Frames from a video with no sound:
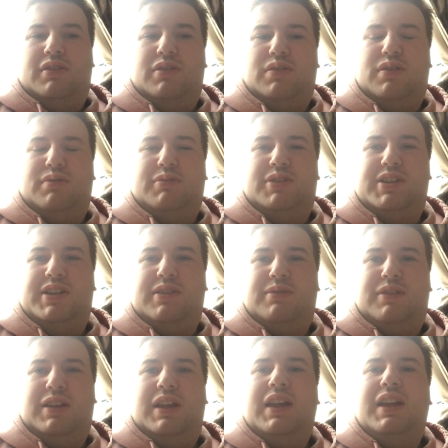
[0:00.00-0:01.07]
because
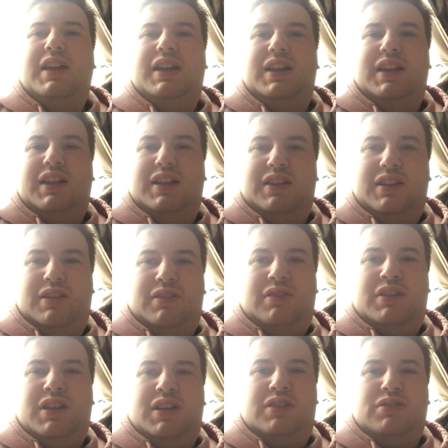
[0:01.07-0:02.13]
sometimes the
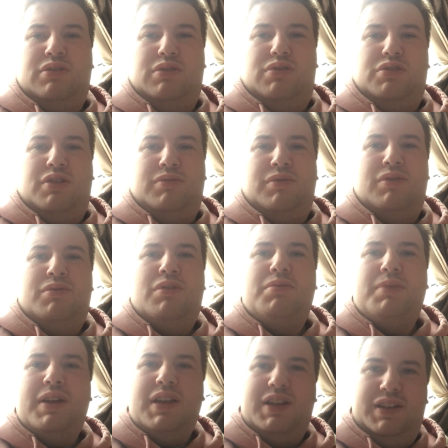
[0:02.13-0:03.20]
lead does drop with
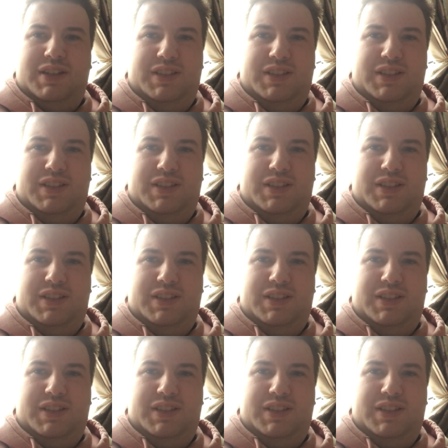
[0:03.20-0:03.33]
Ruby.